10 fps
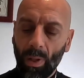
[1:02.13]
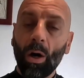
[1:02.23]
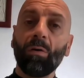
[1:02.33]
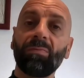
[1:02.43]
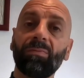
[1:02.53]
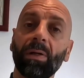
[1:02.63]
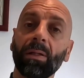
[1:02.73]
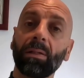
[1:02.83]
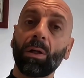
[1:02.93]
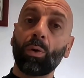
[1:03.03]
were
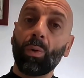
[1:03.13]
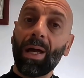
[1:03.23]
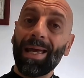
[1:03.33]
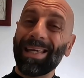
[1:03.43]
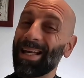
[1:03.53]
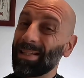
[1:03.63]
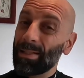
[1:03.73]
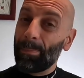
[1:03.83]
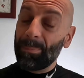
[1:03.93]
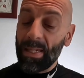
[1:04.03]
offering the grey and
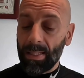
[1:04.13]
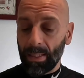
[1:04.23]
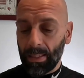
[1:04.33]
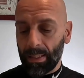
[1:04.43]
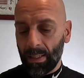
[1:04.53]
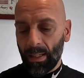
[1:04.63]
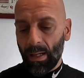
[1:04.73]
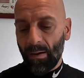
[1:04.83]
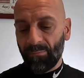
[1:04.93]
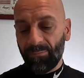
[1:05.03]
the pink.
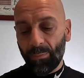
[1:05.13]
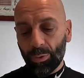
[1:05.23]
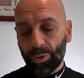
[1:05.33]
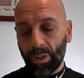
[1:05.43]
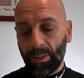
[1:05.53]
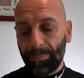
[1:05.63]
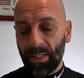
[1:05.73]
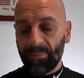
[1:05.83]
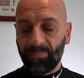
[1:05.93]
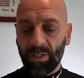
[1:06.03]
Unfortunately, the
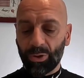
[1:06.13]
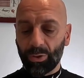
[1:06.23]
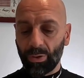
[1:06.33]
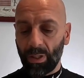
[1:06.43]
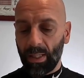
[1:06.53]
pink version